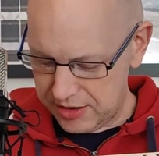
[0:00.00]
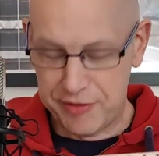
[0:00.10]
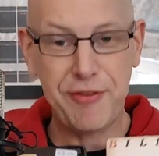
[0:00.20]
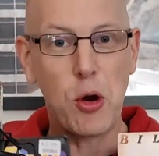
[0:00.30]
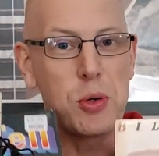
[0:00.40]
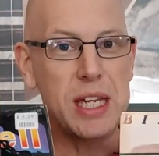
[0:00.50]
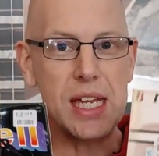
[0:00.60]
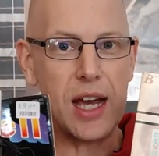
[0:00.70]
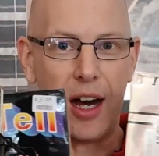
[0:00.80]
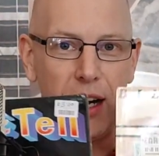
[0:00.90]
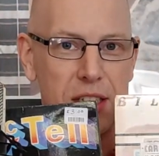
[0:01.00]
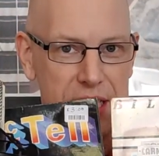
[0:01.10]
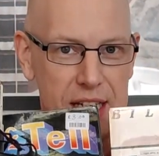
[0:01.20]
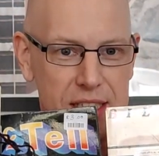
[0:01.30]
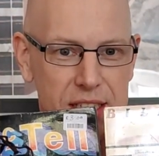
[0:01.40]
folky
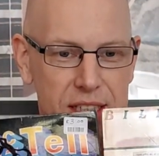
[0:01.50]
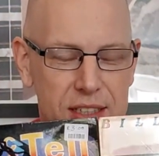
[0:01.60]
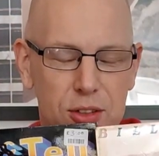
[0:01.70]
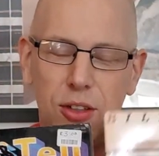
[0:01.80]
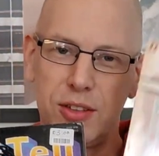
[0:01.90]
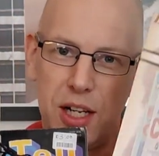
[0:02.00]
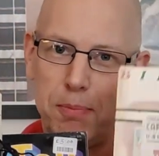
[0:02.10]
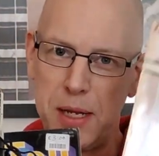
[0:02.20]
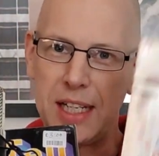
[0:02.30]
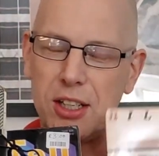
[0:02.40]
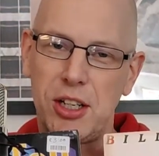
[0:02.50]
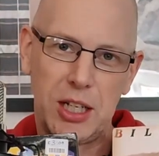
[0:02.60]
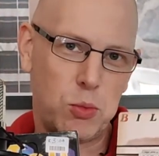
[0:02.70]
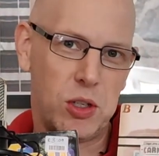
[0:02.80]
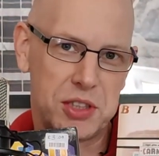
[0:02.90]
artists, or, you know, Billy
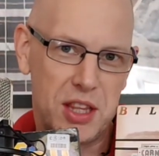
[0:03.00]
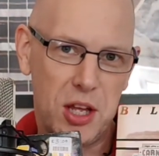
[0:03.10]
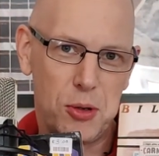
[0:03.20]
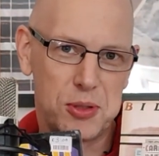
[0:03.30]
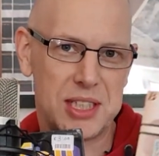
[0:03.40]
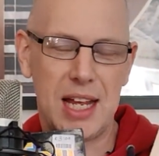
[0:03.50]
Connolly was in those